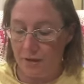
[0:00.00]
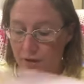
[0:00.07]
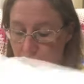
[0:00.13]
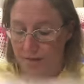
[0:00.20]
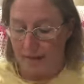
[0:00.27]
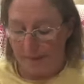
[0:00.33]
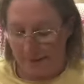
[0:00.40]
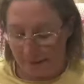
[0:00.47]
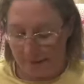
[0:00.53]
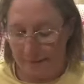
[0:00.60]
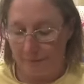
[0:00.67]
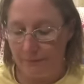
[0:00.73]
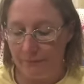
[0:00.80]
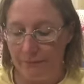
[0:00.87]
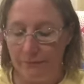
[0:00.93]
Yes,
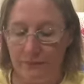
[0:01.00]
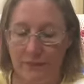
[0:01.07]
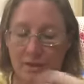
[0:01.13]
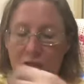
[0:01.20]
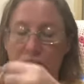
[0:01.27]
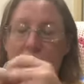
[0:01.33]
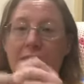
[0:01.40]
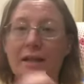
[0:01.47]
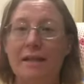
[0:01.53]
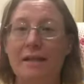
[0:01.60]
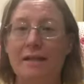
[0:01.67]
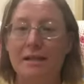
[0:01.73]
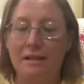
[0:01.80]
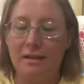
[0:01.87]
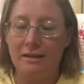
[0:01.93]
she
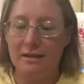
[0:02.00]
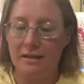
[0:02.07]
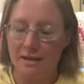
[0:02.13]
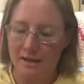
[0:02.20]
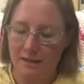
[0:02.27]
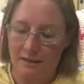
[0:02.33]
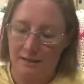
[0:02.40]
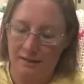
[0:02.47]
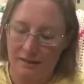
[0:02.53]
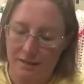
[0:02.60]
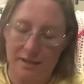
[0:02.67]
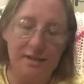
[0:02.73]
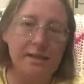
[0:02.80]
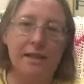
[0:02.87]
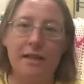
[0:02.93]
does. This
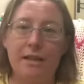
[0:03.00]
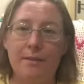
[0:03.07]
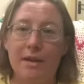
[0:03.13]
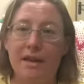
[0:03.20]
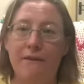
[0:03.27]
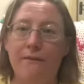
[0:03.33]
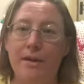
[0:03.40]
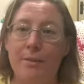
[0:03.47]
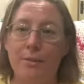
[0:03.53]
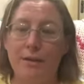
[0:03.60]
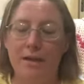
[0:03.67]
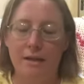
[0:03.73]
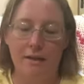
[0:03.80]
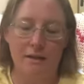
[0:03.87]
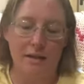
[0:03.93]
is another pink
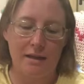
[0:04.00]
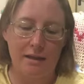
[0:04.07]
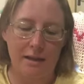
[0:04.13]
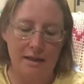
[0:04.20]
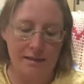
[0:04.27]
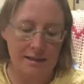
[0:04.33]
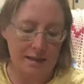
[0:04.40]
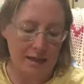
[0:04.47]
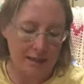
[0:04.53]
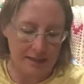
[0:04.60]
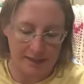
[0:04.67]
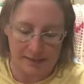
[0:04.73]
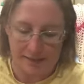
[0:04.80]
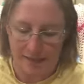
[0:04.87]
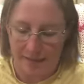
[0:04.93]
fabric. I think it's colour
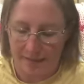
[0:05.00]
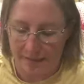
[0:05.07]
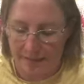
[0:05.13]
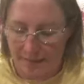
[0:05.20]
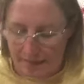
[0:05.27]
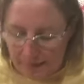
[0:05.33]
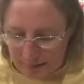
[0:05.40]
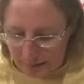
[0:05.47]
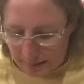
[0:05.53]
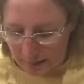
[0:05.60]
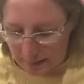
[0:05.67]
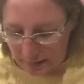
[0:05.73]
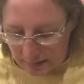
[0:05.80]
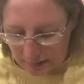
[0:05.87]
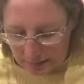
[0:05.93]
cascades,
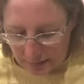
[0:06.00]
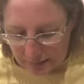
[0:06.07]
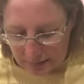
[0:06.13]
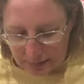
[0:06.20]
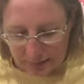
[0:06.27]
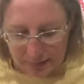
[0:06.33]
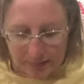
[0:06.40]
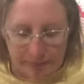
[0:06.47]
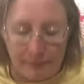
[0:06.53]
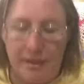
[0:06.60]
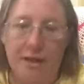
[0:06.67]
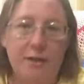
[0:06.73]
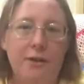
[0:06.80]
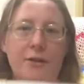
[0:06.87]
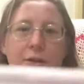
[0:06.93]
but I don't